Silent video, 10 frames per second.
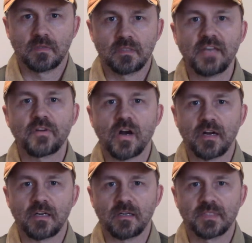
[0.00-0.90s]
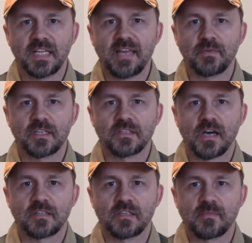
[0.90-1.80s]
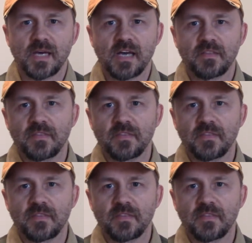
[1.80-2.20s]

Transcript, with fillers: David R. here. Today I'm going to talk to you about